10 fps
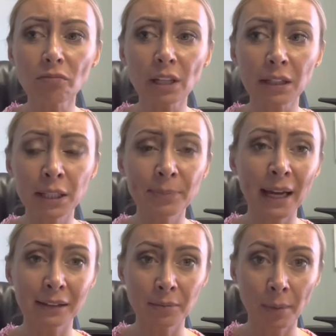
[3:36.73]
keep
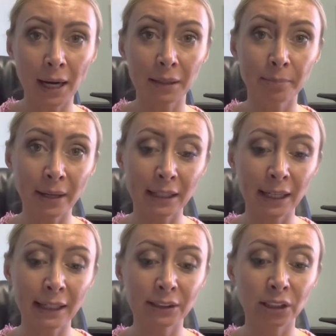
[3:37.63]
that in mind.
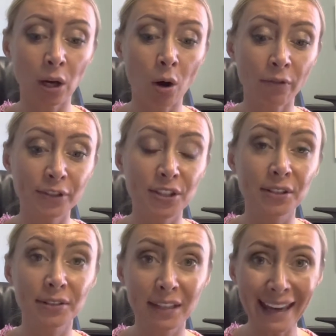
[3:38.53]
But as of
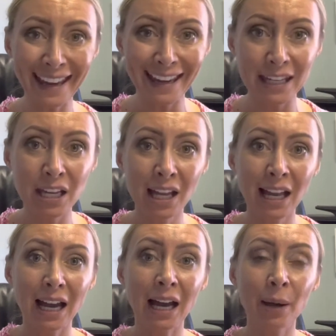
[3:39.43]
today,
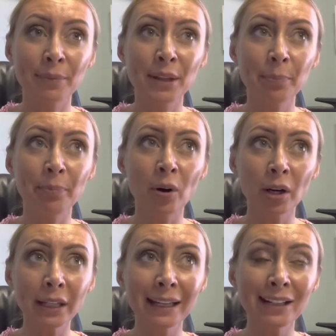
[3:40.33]
the
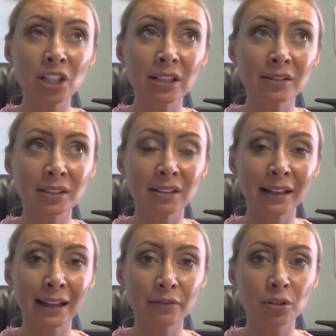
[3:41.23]
party actually does
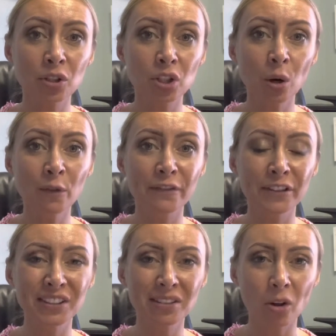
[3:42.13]
not have to show
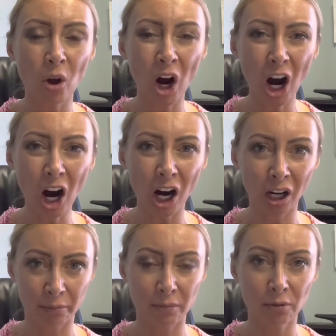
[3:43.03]
physical
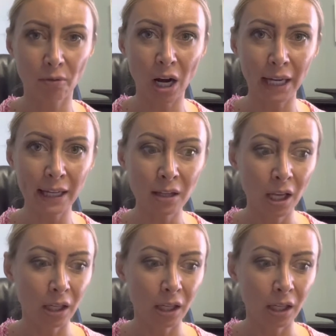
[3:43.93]
harm, right?